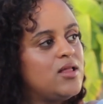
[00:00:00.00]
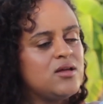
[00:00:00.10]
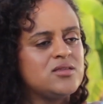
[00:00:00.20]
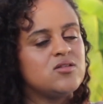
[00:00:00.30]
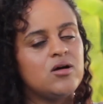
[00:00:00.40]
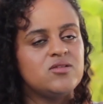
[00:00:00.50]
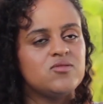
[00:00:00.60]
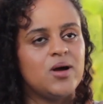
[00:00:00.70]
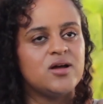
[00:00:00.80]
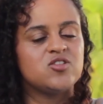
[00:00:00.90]
It's not
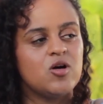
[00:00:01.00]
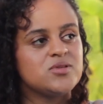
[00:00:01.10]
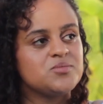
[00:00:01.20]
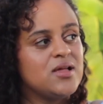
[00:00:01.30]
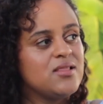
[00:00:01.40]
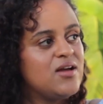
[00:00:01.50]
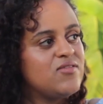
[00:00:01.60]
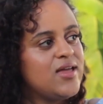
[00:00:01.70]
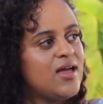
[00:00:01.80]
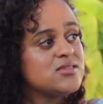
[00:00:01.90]
even my job; it's my life.
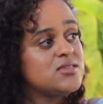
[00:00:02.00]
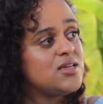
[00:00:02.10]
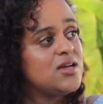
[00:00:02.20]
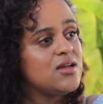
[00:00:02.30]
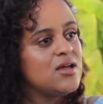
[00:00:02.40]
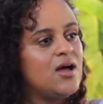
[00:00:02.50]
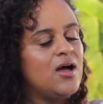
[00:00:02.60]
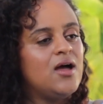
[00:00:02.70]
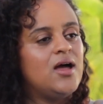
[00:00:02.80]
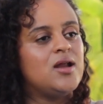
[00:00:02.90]
I can't sing,
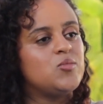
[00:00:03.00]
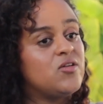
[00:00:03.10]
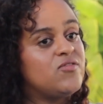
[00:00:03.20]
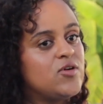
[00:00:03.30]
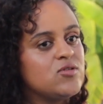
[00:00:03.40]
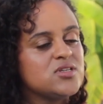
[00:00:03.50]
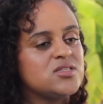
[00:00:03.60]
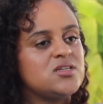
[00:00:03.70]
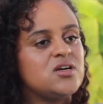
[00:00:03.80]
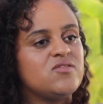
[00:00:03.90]
and I'm not
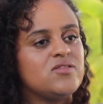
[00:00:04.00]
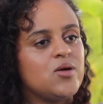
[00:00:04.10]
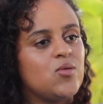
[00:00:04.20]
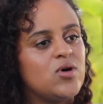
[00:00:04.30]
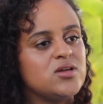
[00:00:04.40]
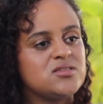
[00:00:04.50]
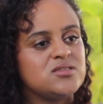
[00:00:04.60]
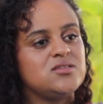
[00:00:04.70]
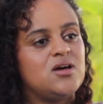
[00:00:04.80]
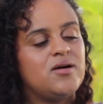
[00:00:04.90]
focused enough. Like what
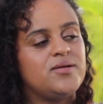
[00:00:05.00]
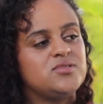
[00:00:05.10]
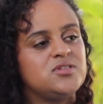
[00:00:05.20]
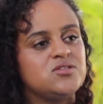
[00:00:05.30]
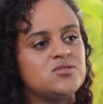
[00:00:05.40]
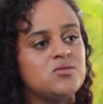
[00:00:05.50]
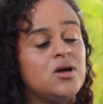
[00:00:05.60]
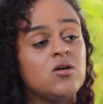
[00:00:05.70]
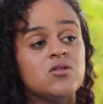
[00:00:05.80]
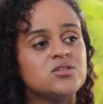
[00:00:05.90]
to do,
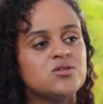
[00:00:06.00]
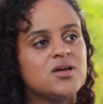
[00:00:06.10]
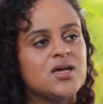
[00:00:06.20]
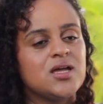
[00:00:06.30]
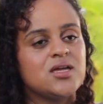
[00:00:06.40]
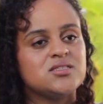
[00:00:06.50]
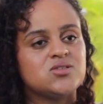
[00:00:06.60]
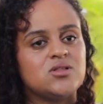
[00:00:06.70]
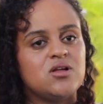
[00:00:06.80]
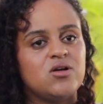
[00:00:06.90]
and also getting into
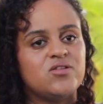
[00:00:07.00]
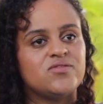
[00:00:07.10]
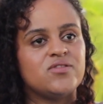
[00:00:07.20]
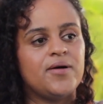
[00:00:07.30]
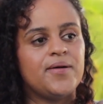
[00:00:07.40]
a lot of.